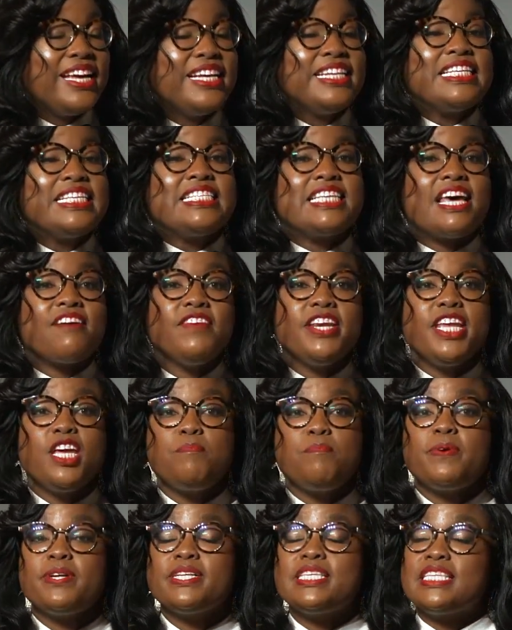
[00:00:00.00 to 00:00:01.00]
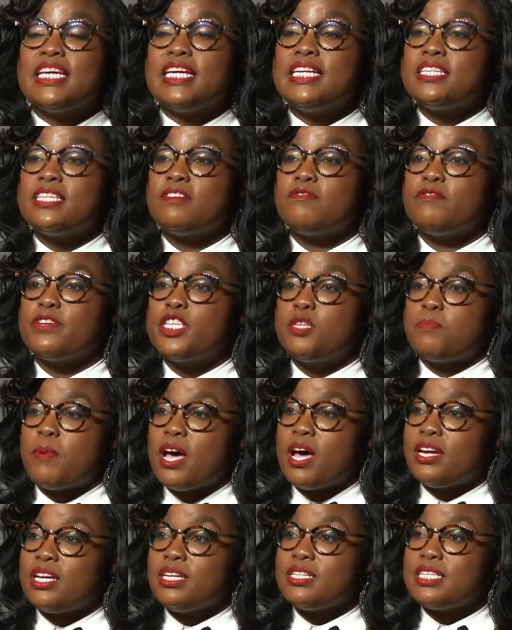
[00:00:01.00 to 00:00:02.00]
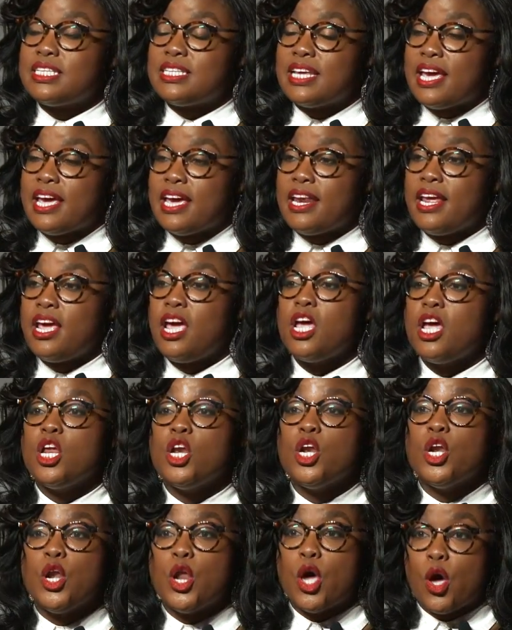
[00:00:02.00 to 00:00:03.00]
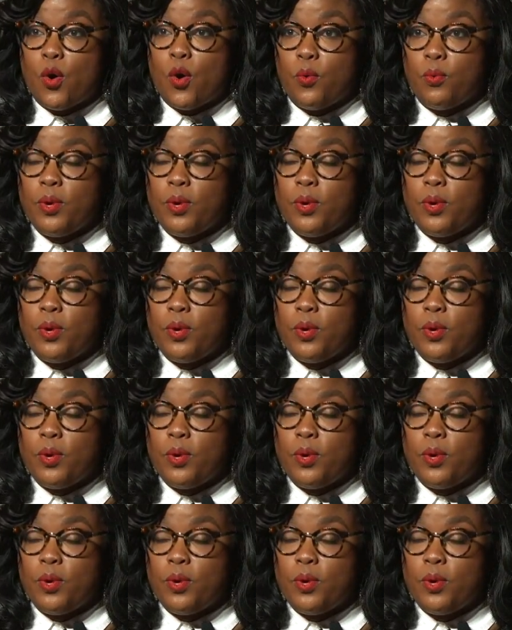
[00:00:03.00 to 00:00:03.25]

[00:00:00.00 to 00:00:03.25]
70% of respondents said no.